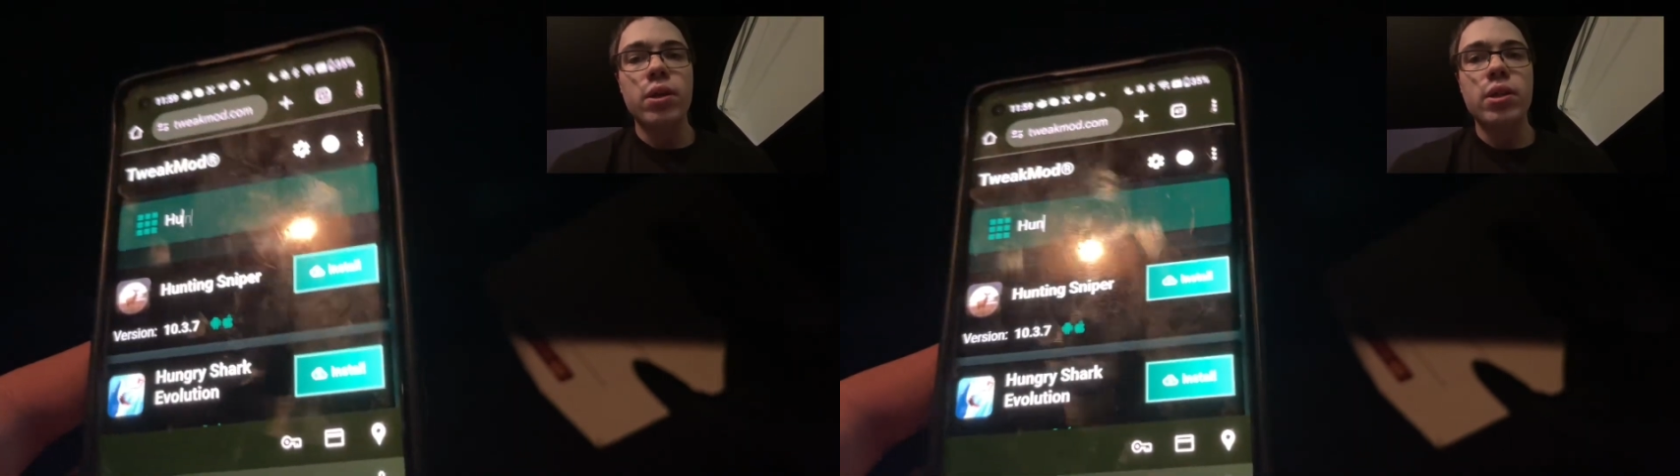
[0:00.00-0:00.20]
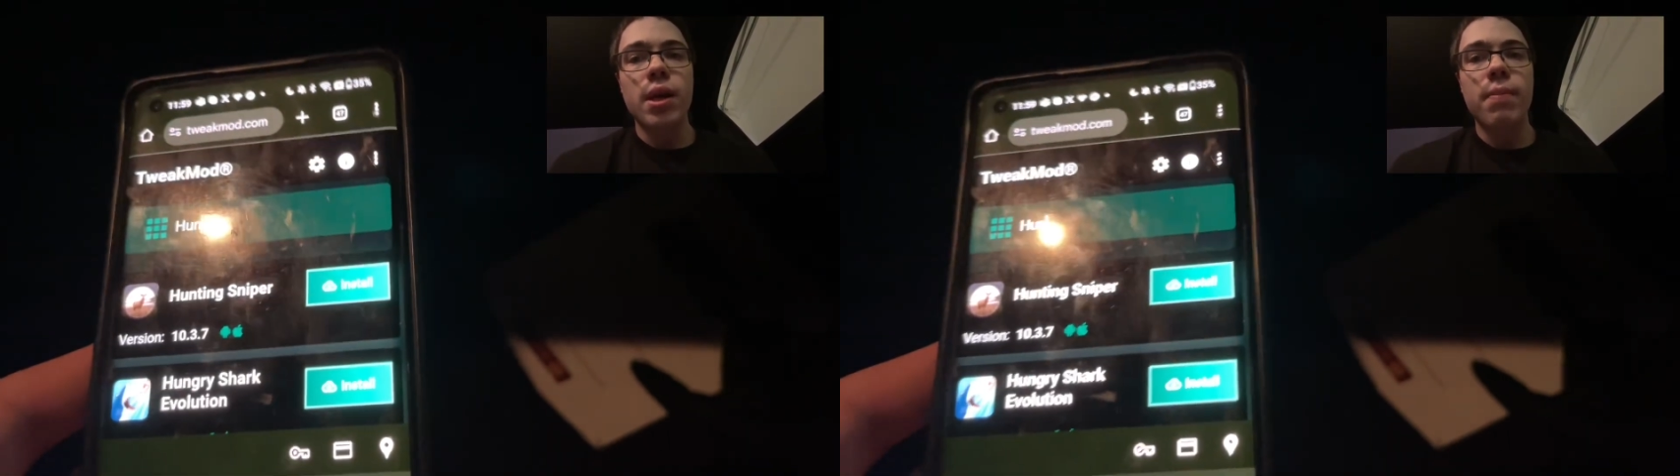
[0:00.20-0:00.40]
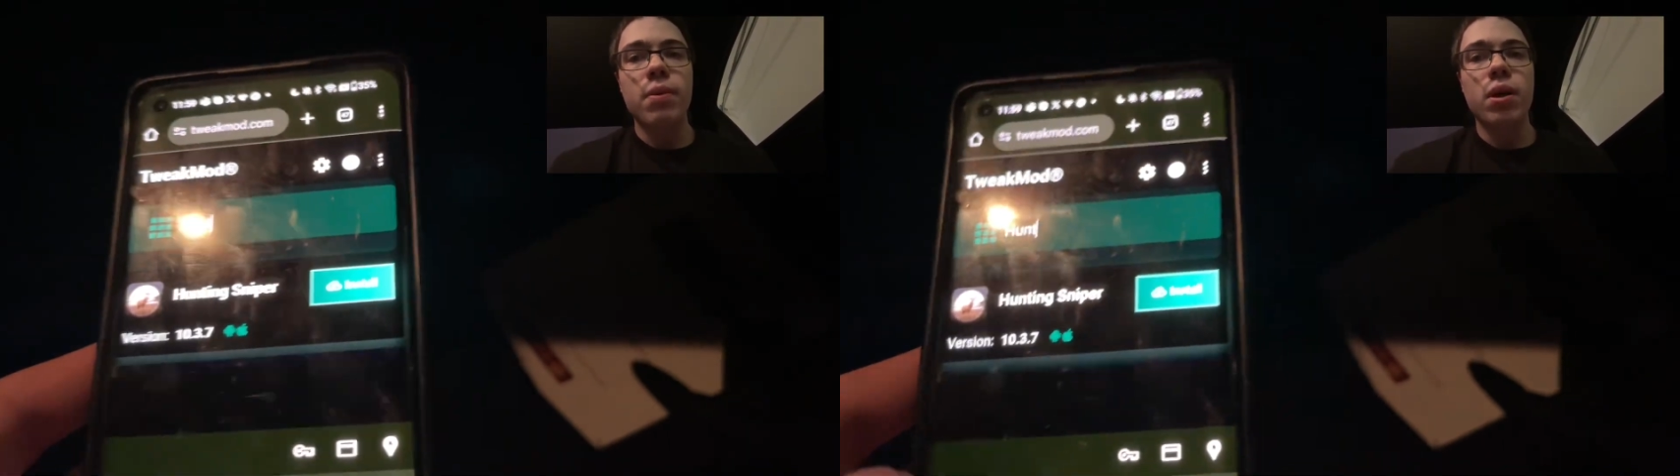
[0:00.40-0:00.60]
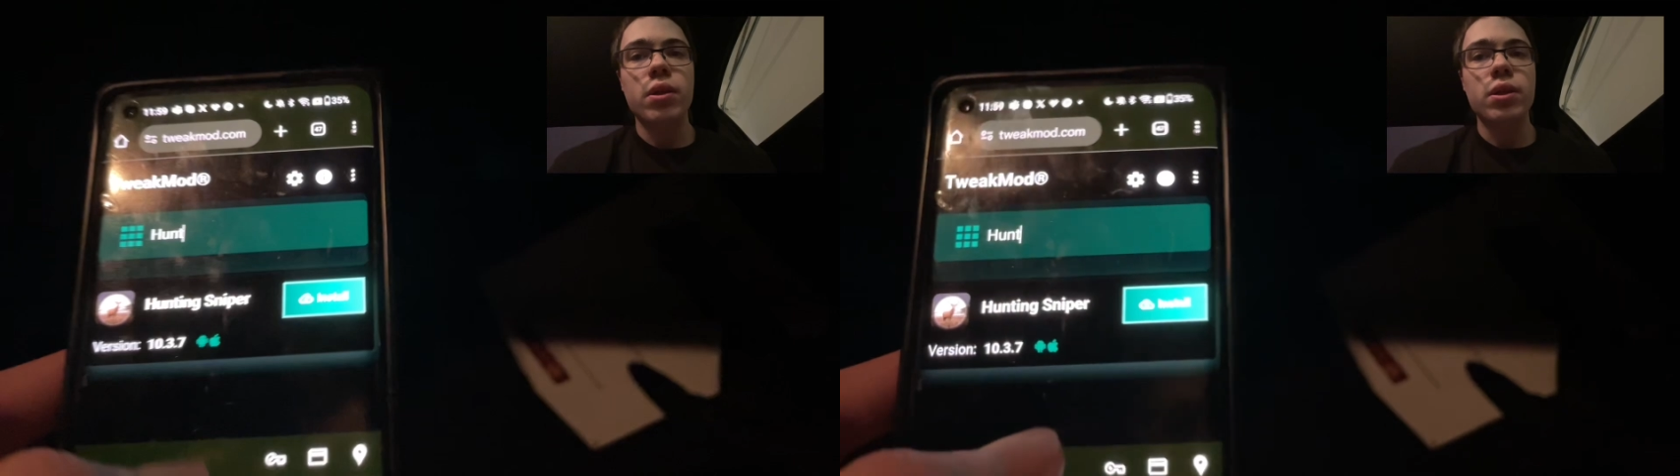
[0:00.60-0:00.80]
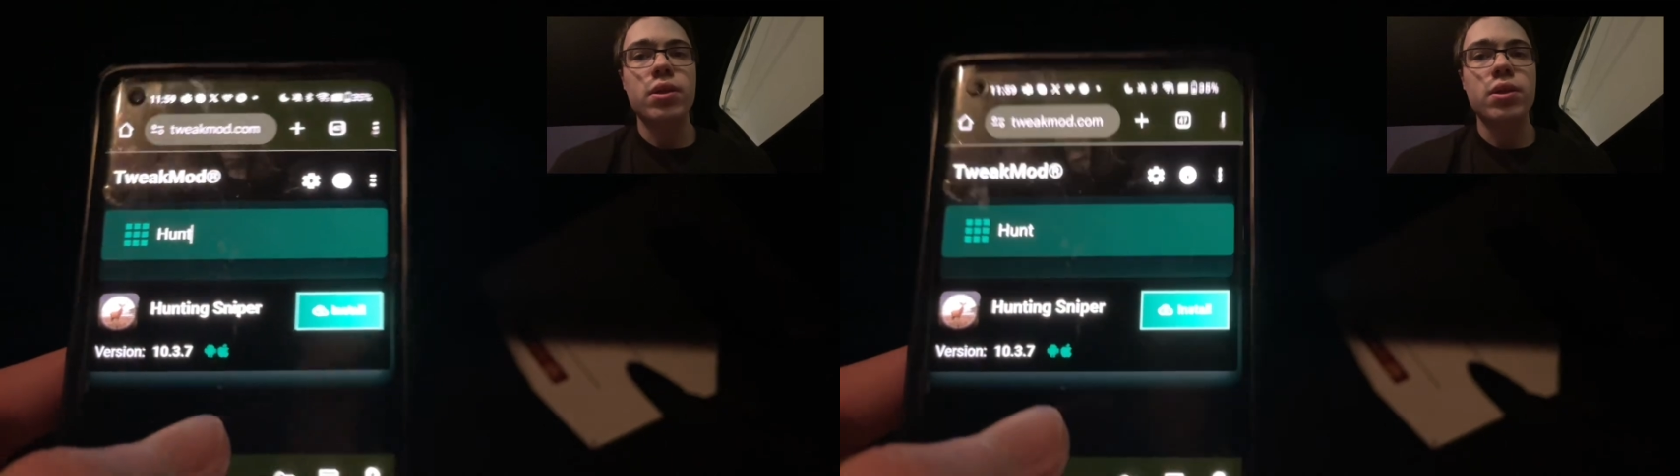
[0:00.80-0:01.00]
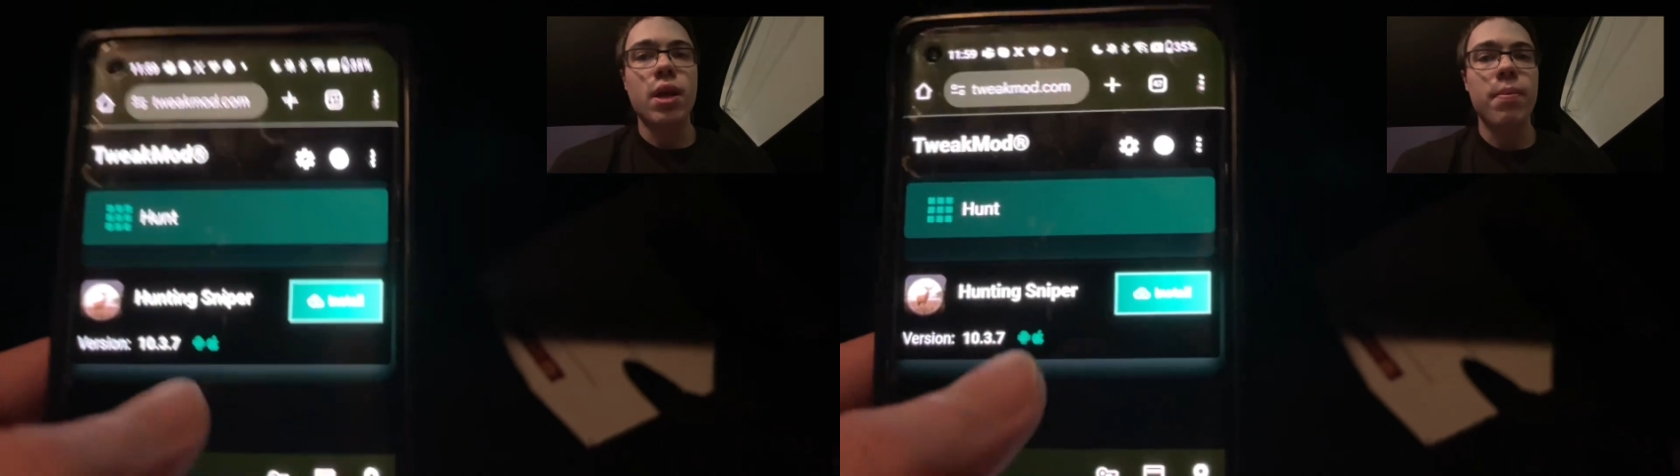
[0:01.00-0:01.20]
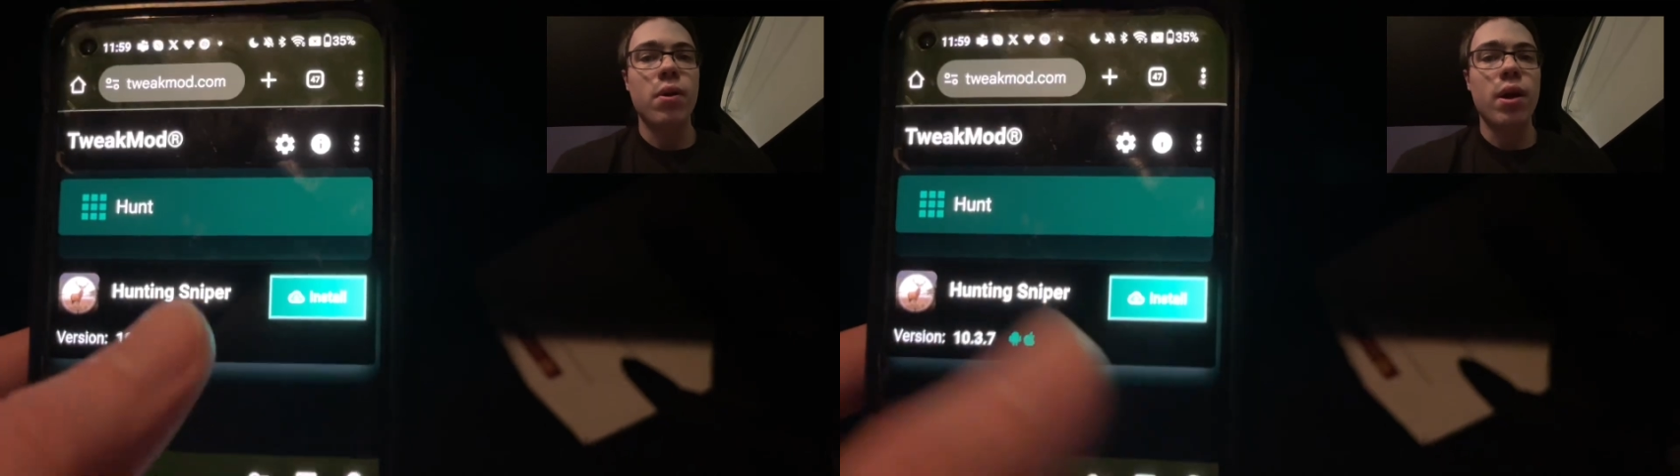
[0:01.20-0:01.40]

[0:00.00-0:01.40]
type in hunting sniper,